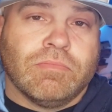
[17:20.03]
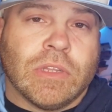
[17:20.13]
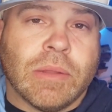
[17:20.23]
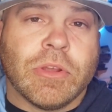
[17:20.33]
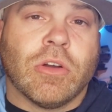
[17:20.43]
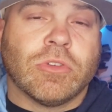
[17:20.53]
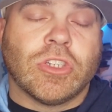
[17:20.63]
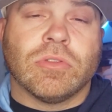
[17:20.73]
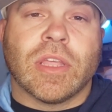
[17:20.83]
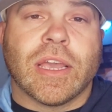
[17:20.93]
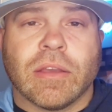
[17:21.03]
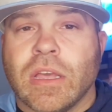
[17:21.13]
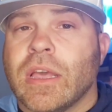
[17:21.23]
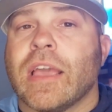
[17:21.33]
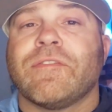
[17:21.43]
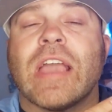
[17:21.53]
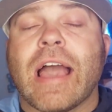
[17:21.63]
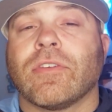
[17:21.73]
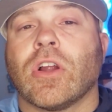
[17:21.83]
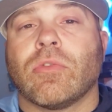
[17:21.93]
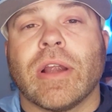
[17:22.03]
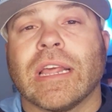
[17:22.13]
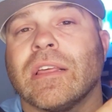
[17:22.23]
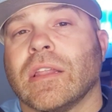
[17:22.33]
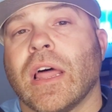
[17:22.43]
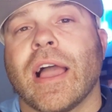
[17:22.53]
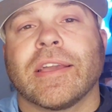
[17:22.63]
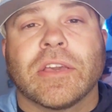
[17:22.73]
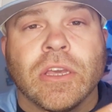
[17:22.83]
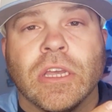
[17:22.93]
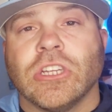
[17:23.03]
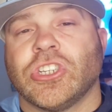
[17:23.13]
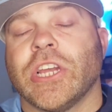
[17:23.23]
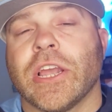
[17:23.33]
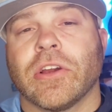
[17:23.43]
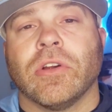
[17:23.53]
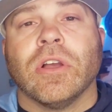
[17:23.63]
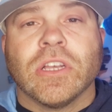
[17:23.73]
Let me know what you think. If you haven't already, like, share,